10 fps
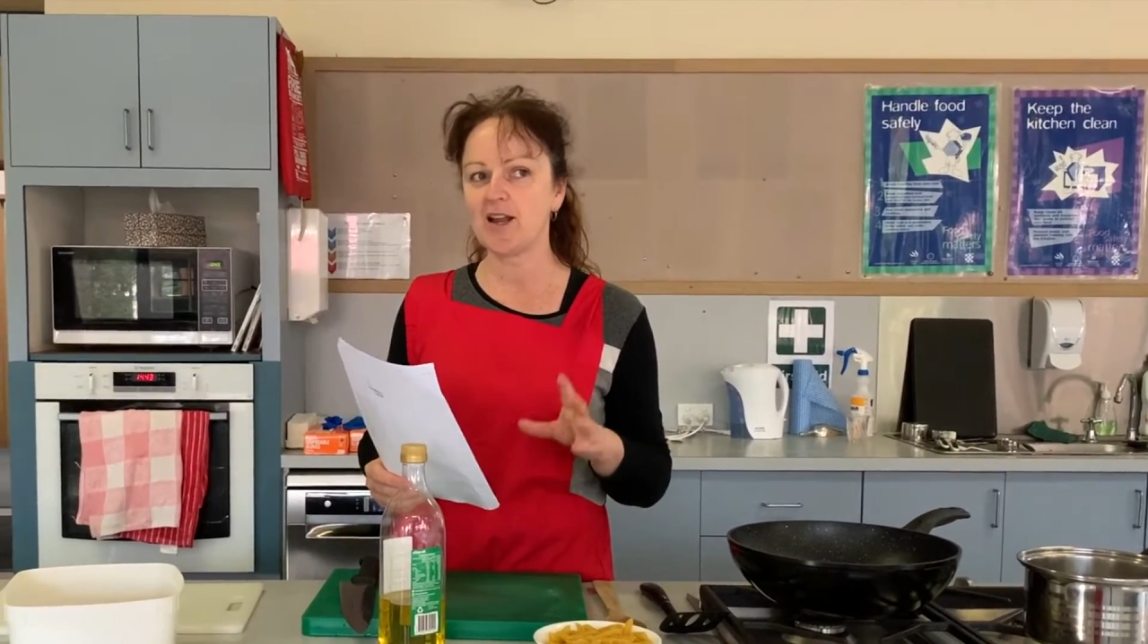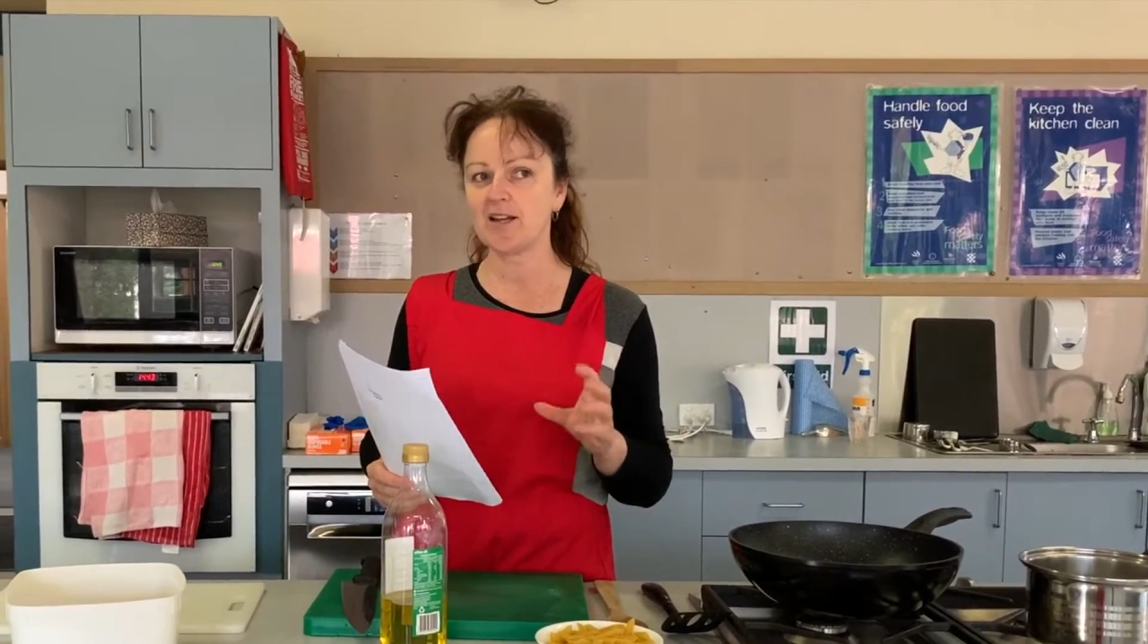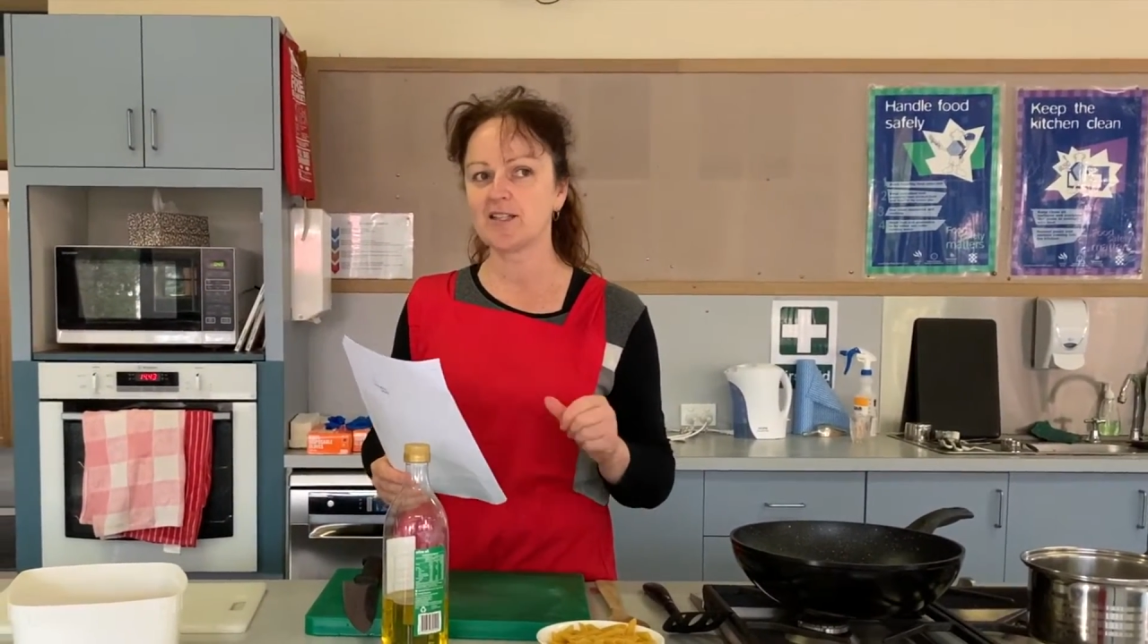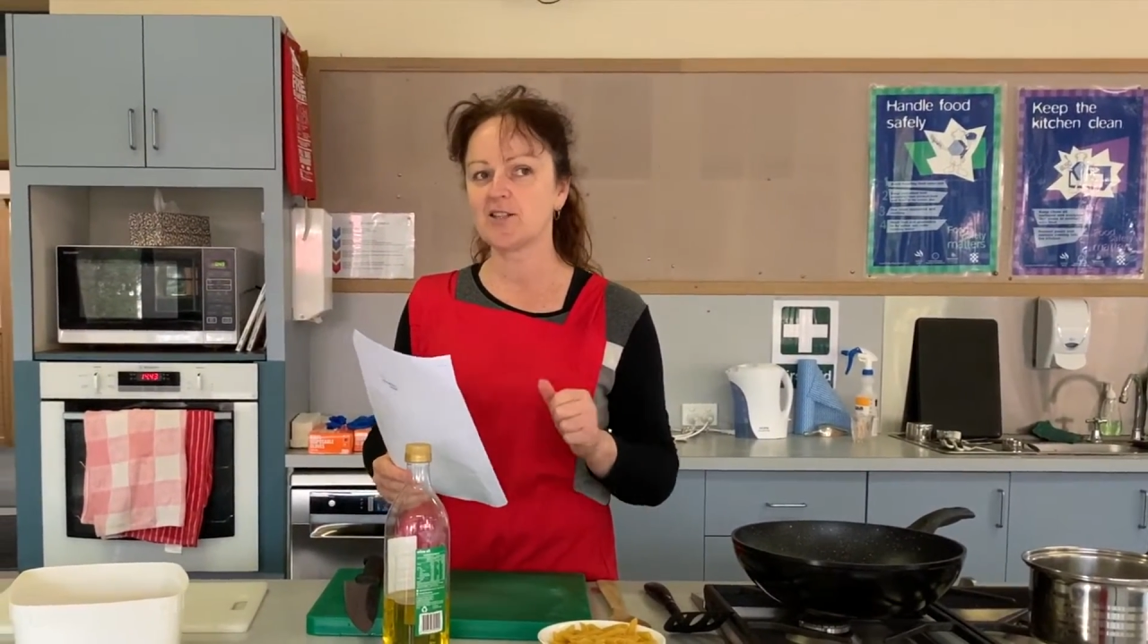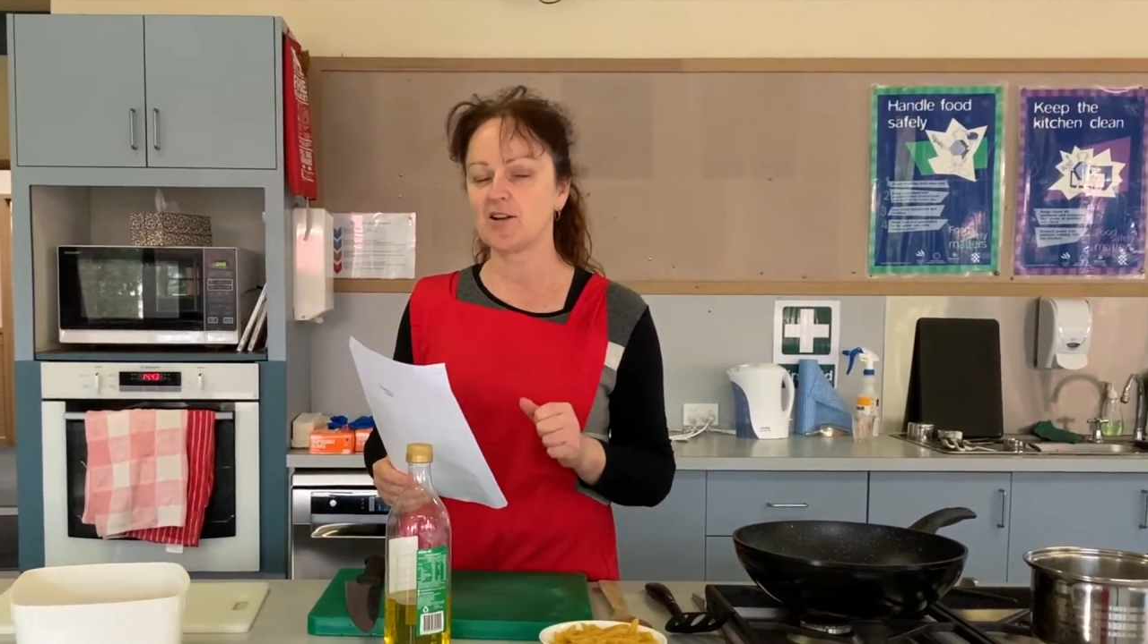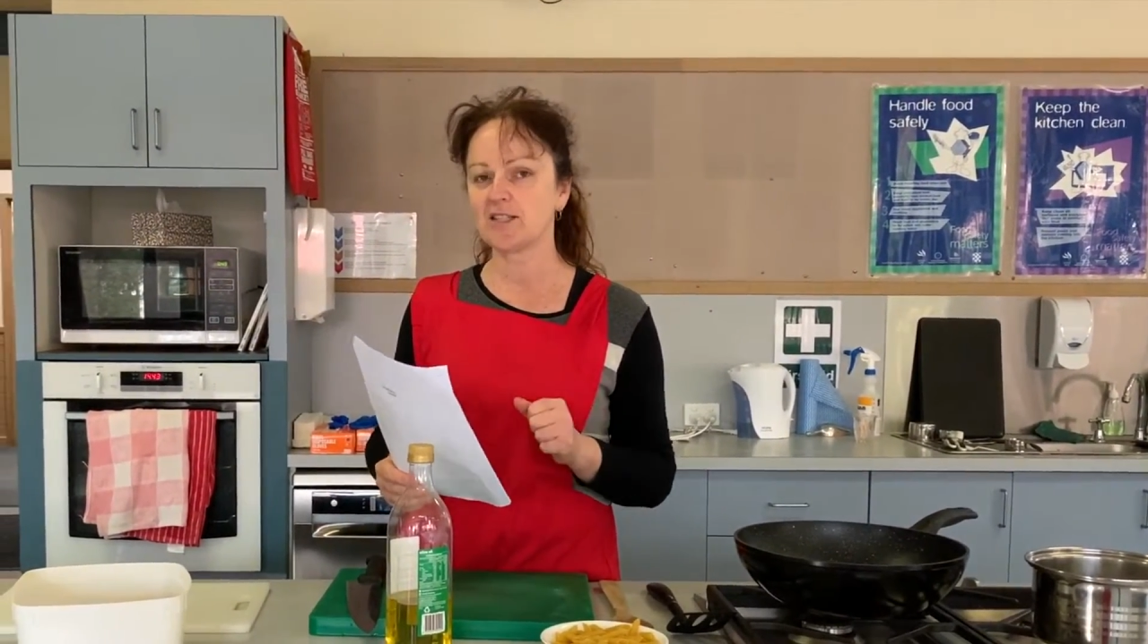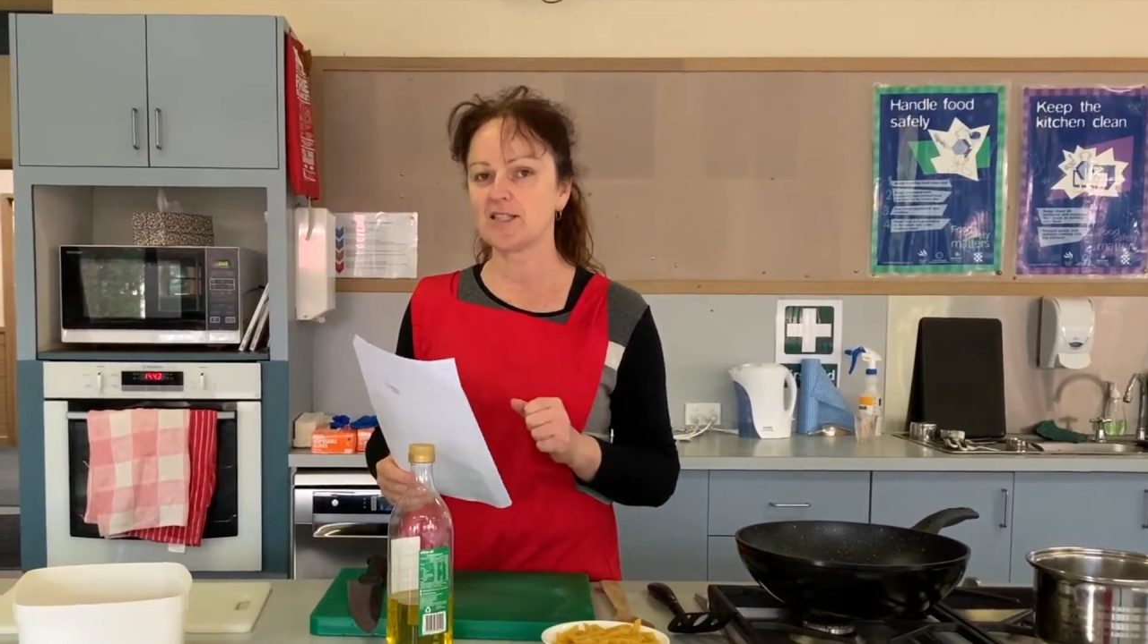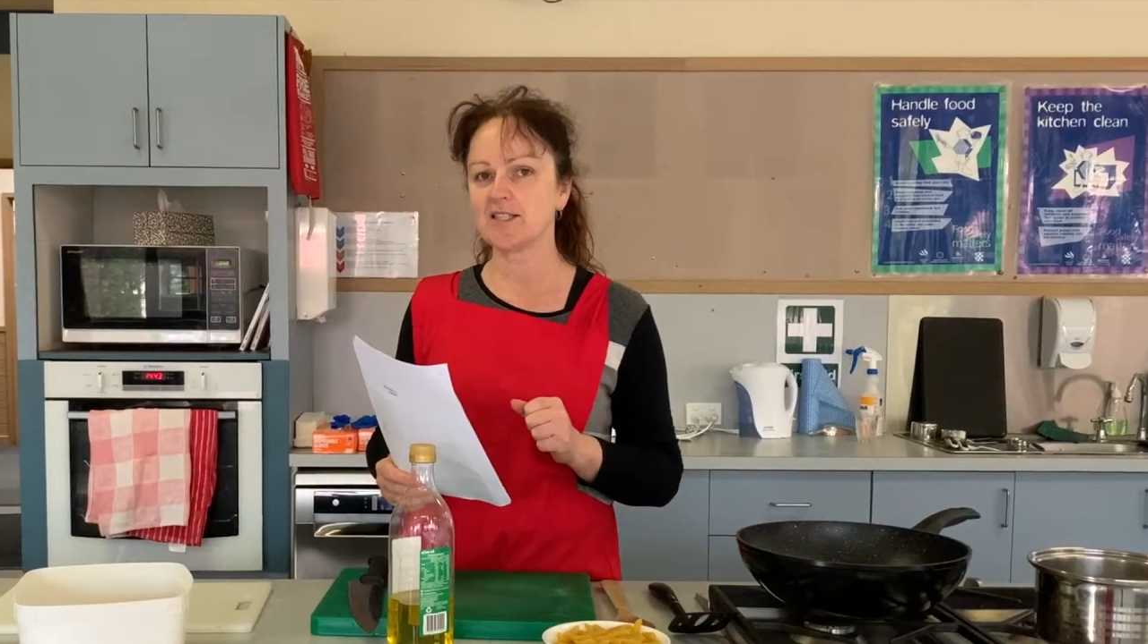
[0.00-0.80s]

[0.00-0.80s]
and it's nice and